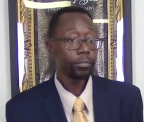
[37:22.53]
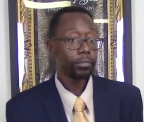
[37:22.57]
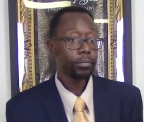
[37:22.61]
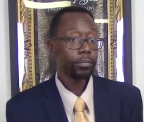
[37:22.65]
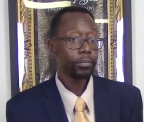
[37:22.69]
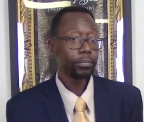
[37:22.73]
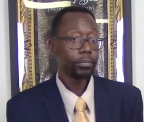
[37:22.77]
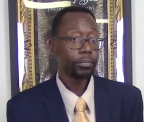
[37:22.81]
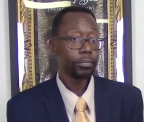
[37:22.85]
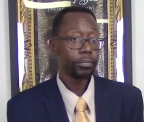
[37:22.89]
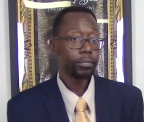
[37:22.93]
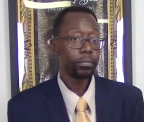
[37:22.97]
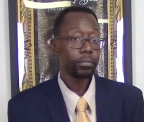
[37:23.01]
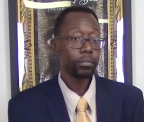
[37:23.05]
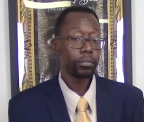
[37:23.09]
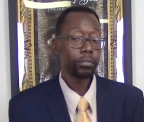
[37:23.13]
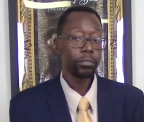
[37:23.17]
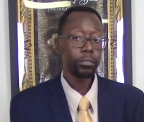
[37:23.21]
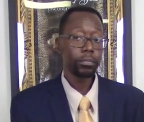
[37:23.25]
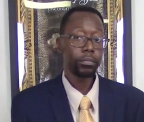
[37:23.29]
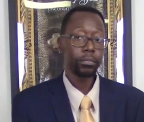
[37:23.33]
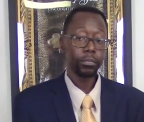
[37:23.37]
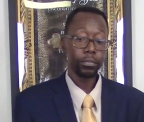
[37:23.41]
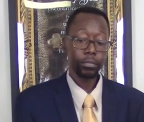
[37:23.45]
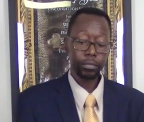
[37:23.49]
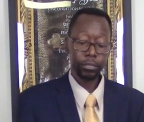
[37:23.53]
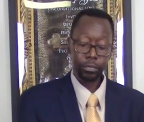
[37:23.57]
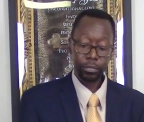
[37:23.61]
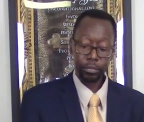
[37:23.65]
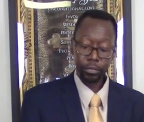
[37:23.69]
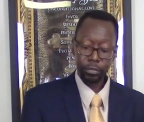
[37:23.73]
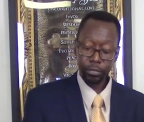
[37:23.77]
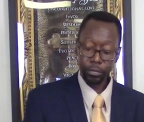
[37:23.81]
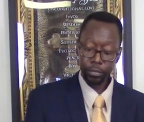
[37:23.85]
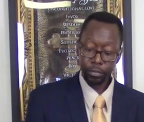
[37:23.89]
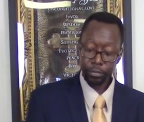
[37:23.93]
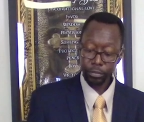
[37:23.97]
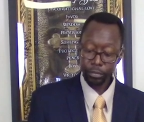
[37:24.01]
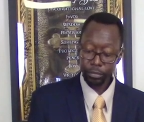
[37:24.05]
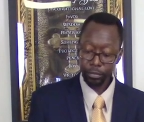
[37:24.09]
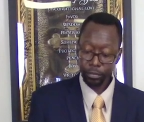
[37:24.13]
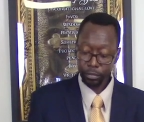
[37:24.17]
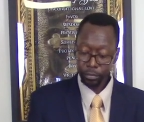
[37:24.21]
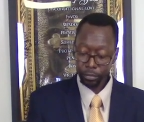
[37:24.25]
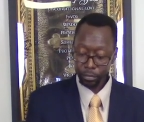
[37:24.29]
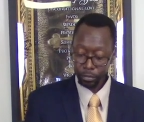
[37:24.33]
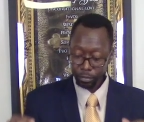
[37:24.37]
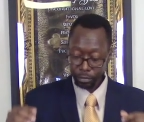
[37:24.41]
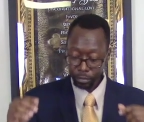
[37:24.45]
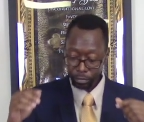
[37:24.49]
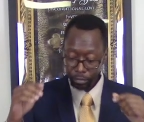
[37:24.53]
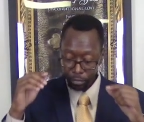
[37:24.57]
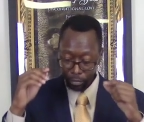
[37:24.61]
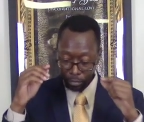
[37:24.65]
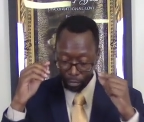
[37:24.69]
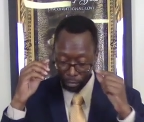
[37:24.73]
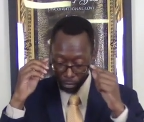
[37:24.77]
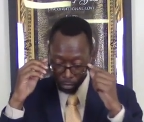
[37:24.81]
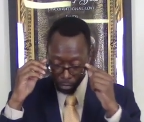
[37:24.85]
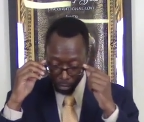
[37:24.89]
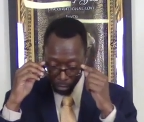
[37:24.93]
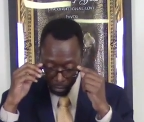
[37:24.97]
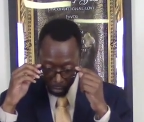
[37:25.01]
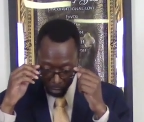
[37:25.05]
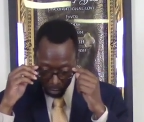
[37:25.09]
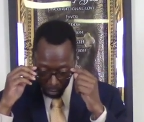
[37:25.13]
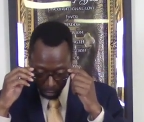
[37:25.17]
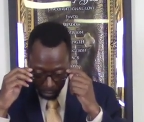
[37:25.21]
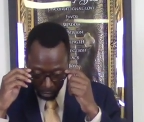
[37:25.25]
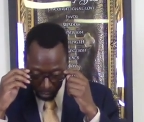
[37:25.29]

(no one is talking)